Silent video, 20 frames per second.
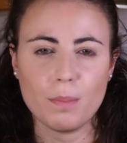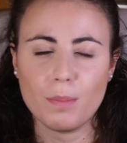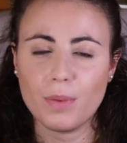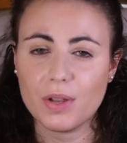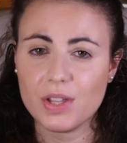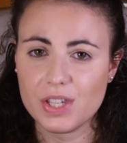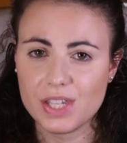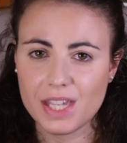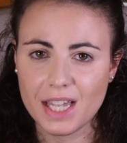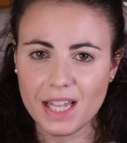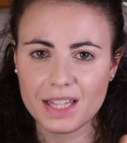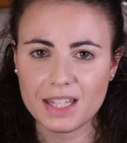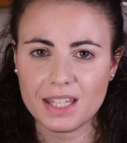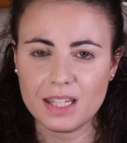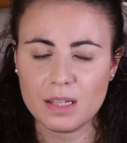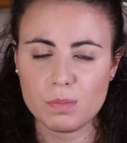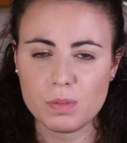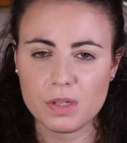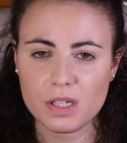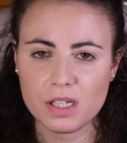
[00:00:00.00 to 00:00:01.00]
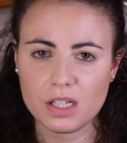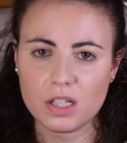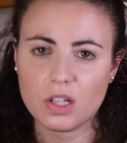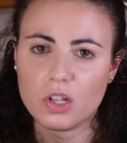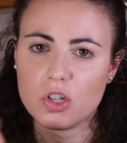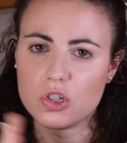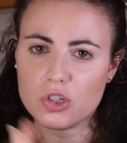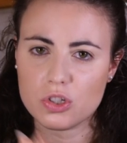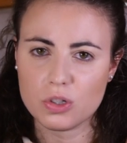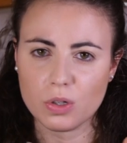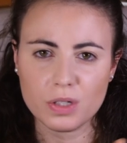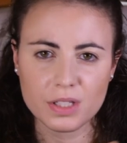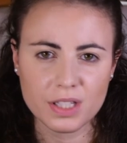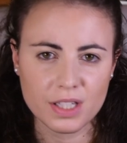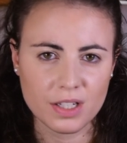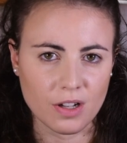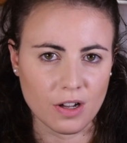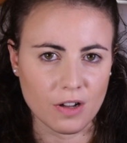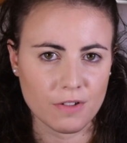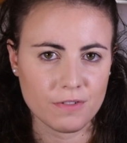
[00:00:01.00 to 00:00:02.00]
but yet keeping it short
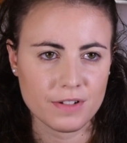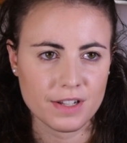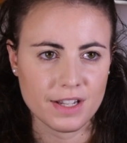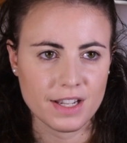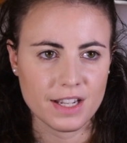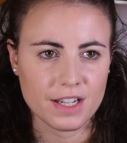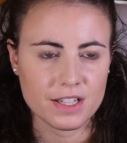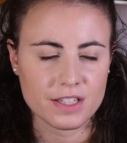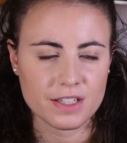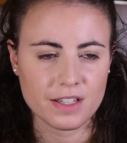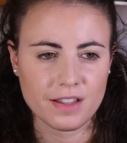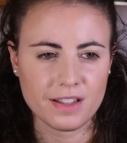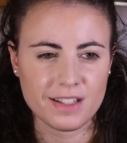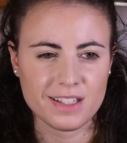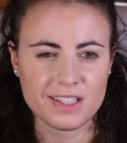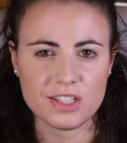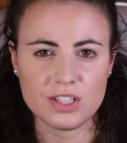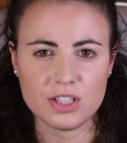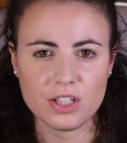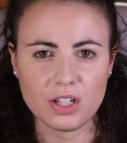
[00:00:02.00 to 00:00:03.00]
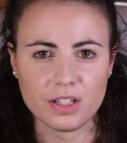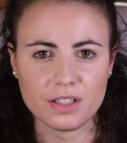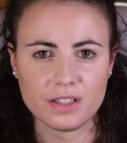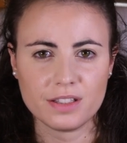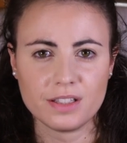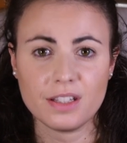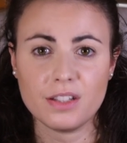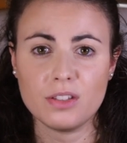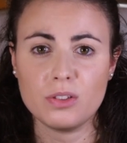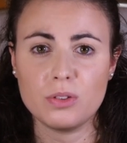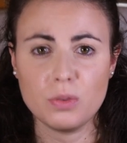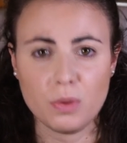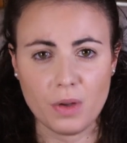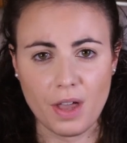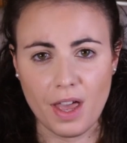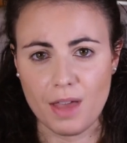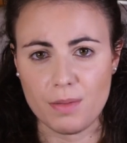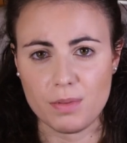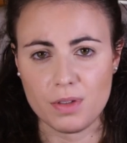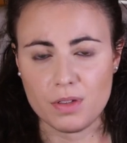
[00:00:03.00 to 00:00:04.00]
enough so that it's not too
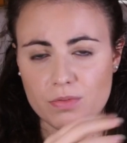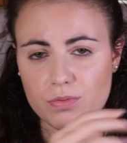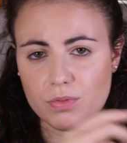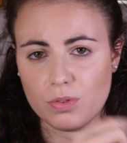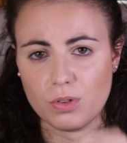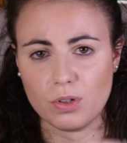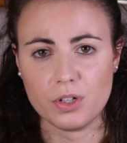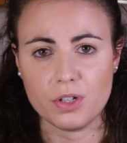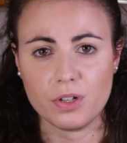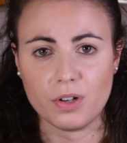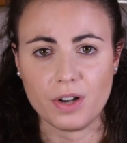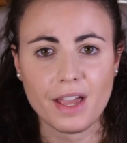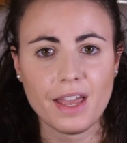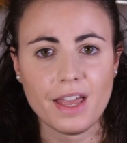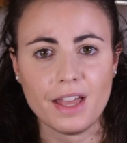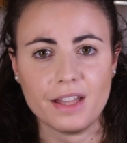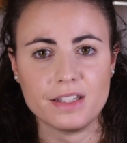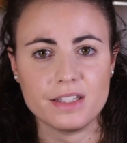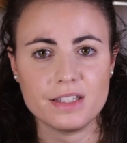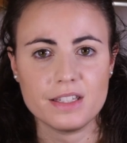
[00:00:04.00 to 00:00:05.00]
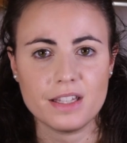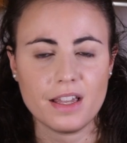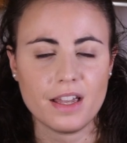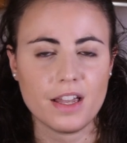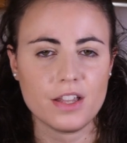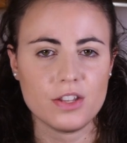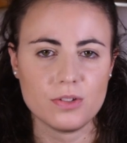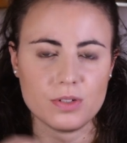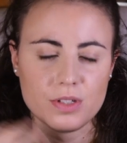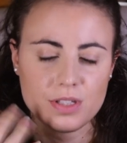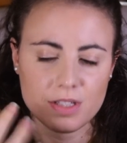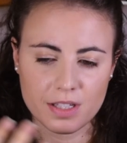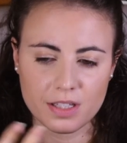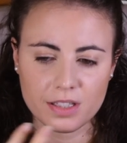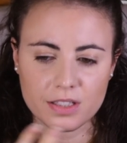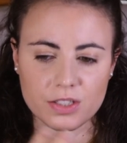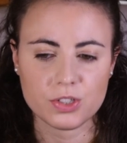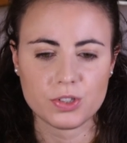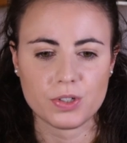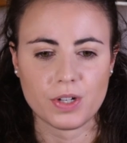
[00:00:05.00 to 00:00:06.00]
heavy for your hands and you
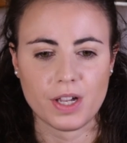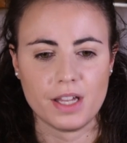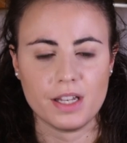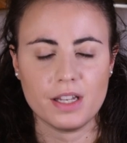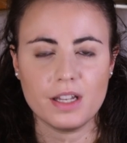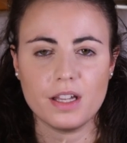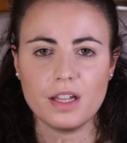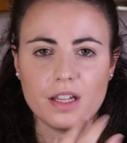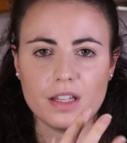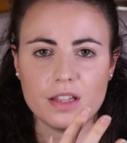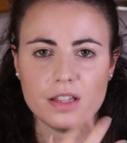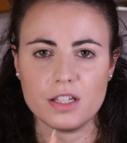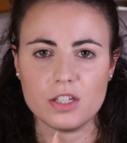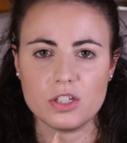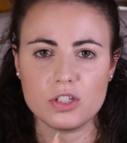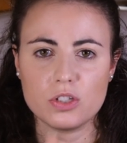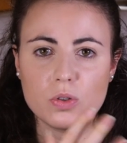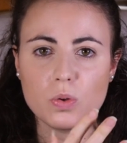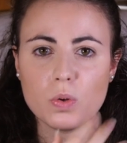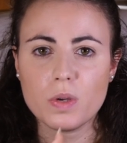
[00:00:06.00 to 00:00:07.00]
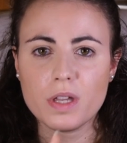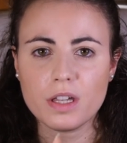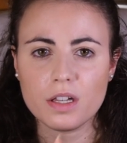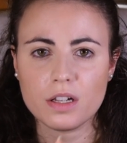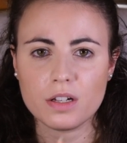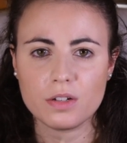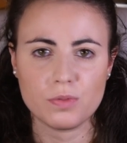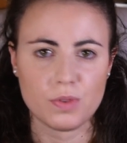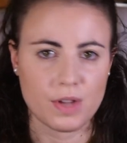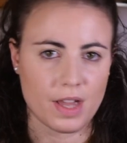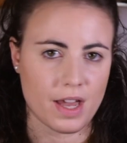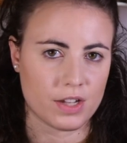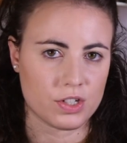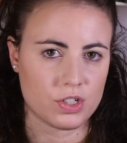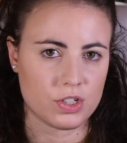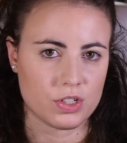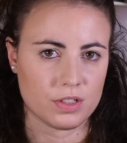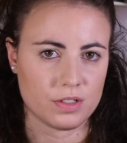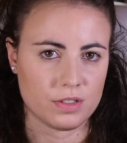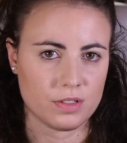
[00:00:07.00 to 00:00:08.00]
still train this quick
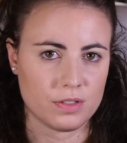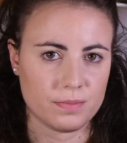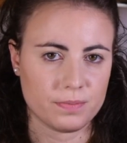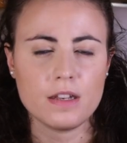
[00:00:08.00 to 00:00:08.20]
reaction.